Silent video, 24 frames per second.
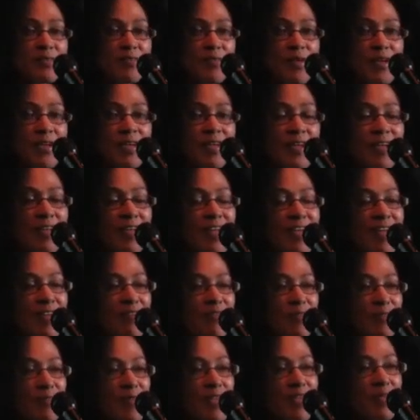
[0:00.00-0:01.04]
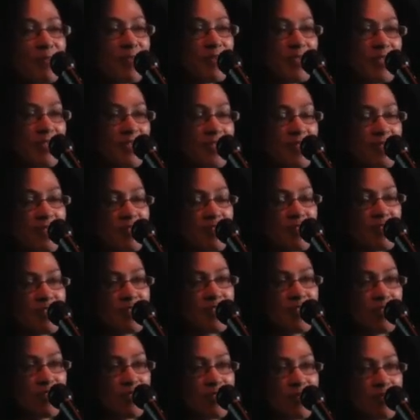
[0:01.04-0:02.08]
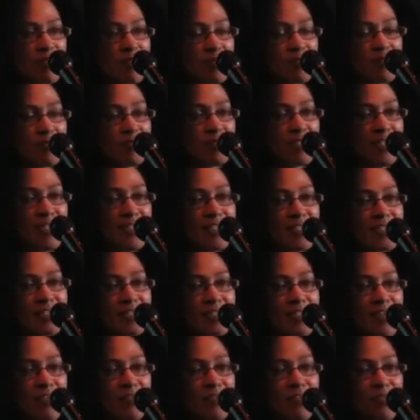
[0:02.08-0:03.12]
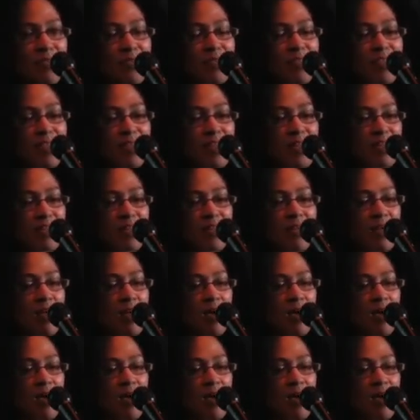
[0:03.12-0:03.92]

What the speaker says: Why I have my niece and nephew, and they're like,